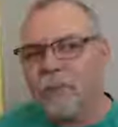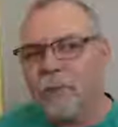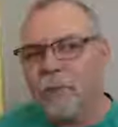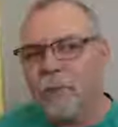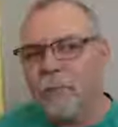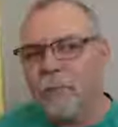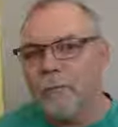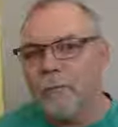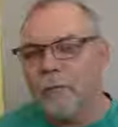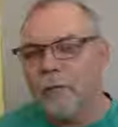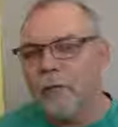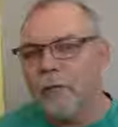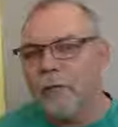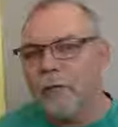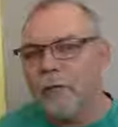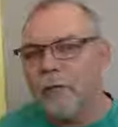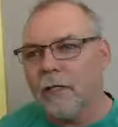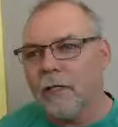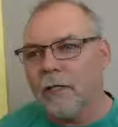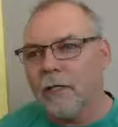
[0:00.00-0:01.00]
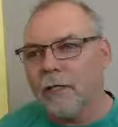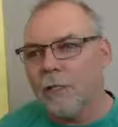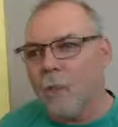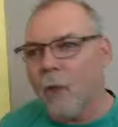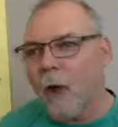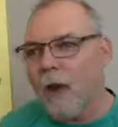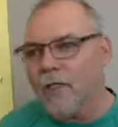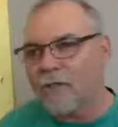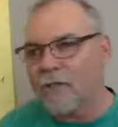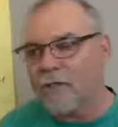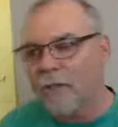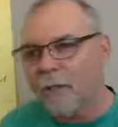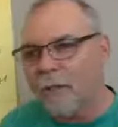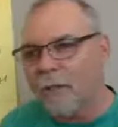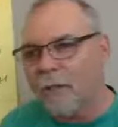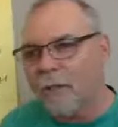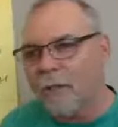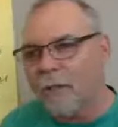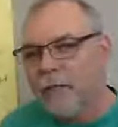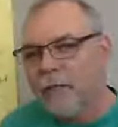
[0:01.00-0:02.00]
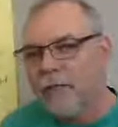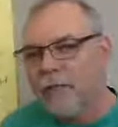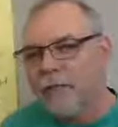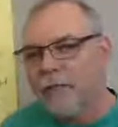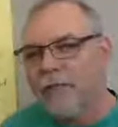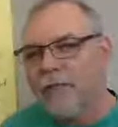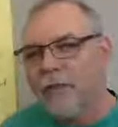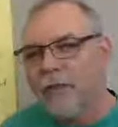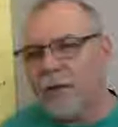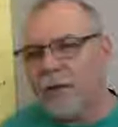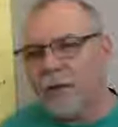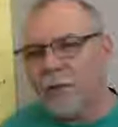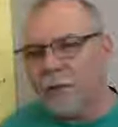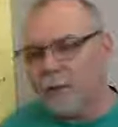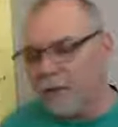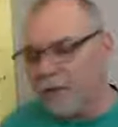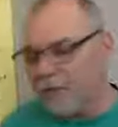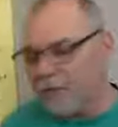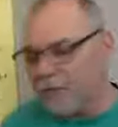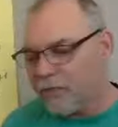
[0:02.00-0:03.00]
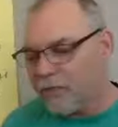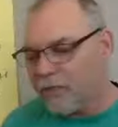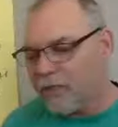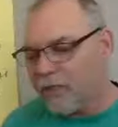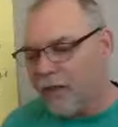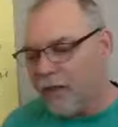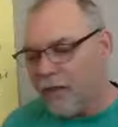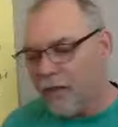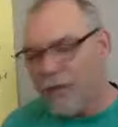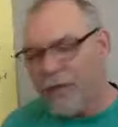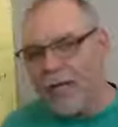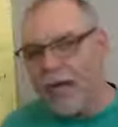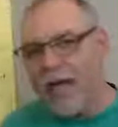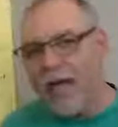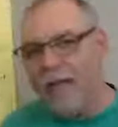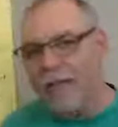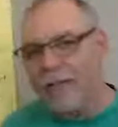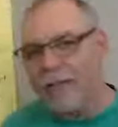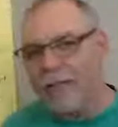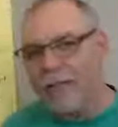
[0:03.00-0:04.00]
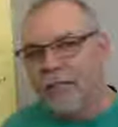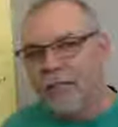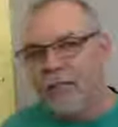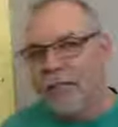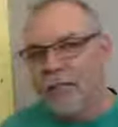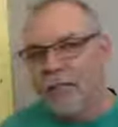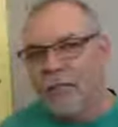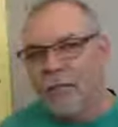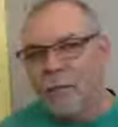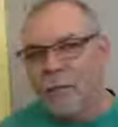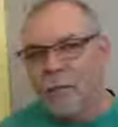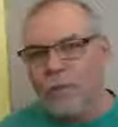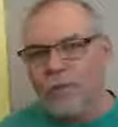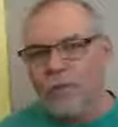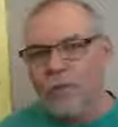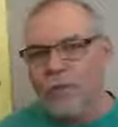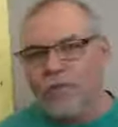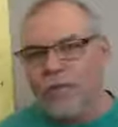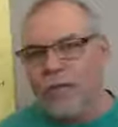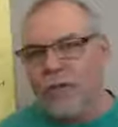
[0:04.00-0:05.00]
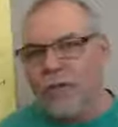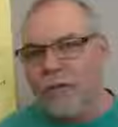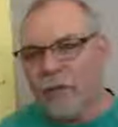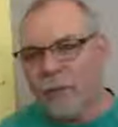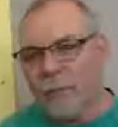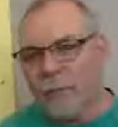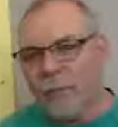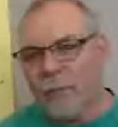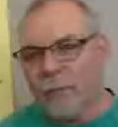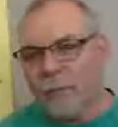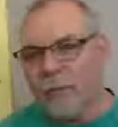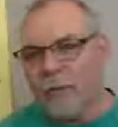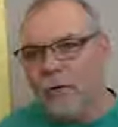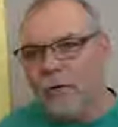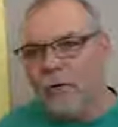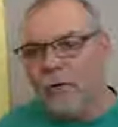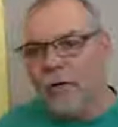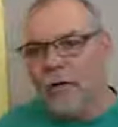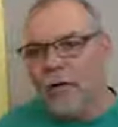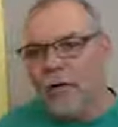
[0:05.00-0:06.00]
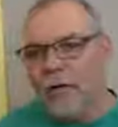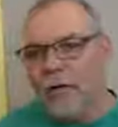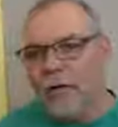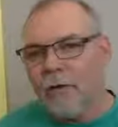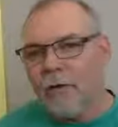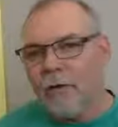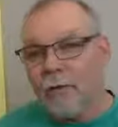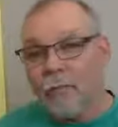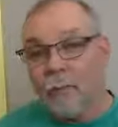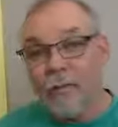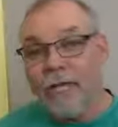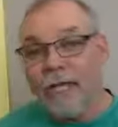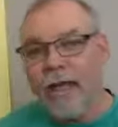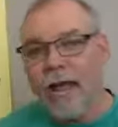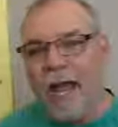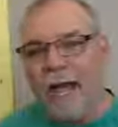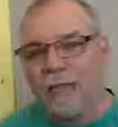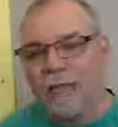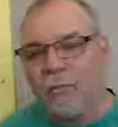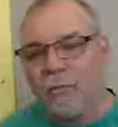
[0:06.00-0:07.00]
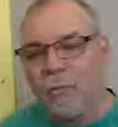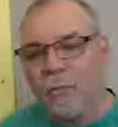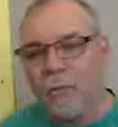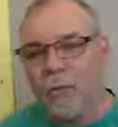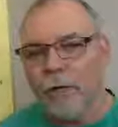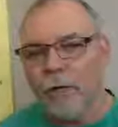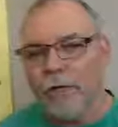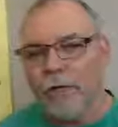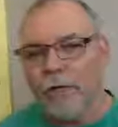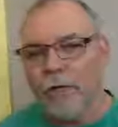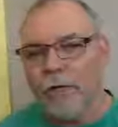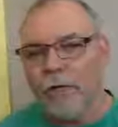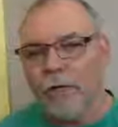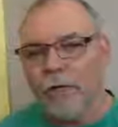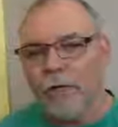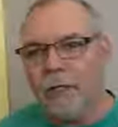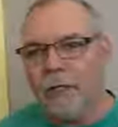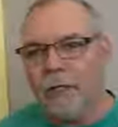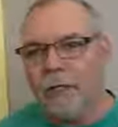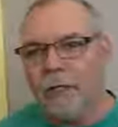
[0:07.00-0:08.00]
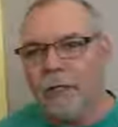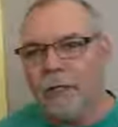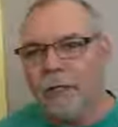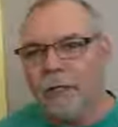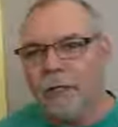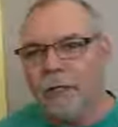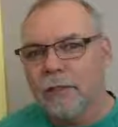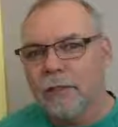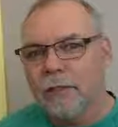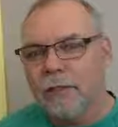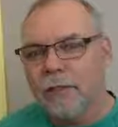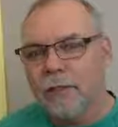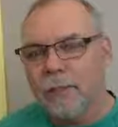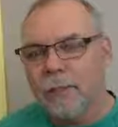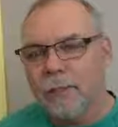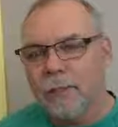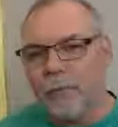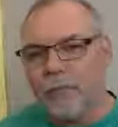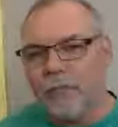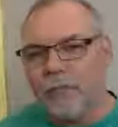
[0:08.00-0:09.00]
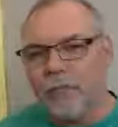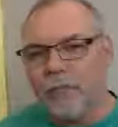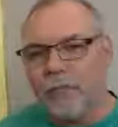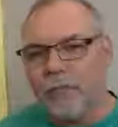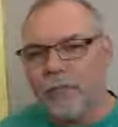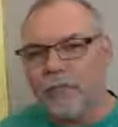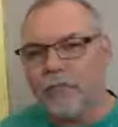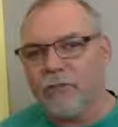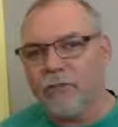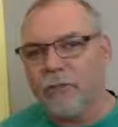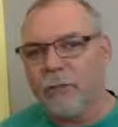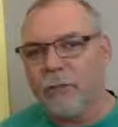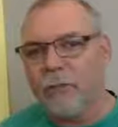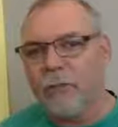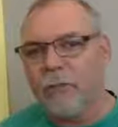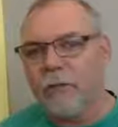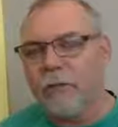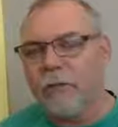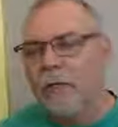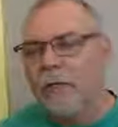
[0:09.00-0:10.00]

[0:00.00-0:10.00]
to them and watch them. Sit down and really see how they act, what they say to other people, how they react when you know, people say things to them.